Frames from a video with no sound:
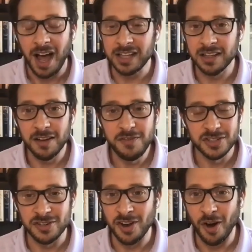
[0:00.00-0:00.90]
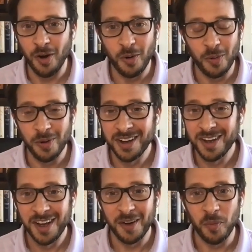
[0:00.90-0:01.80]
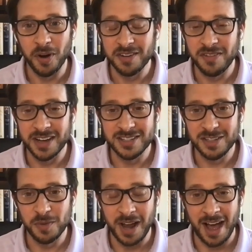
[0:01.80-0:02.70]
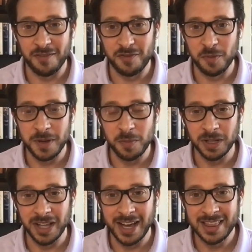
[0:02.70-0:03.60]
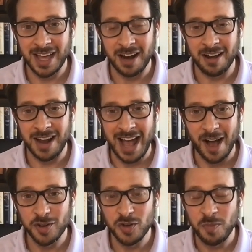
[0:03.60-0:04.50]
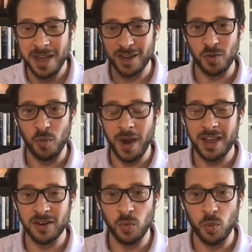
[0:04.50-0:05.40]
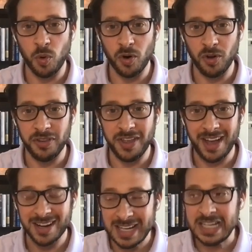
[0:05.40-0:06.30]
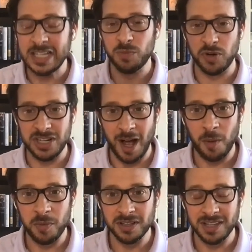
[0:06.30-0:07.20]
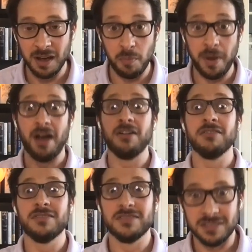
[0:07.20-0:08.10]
I'd love to know what advice you would have for people like that on how you make your way in a world that is predominantly about,